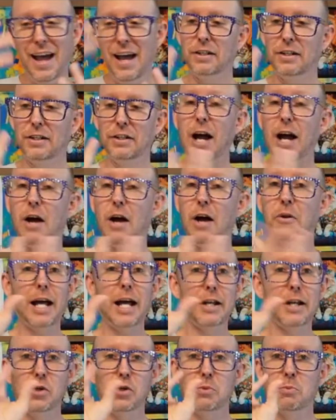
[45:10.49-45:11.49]
Look, I only
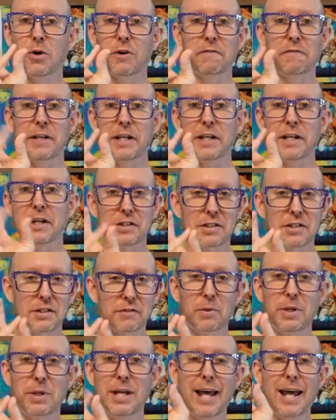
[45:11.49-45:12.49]
got 2 more fingers. If
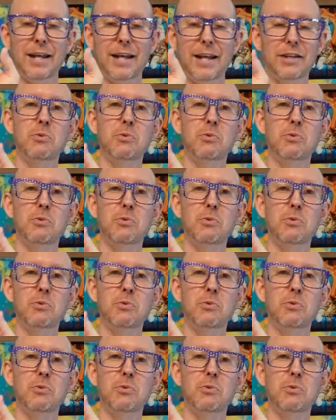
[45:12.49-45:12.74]
we add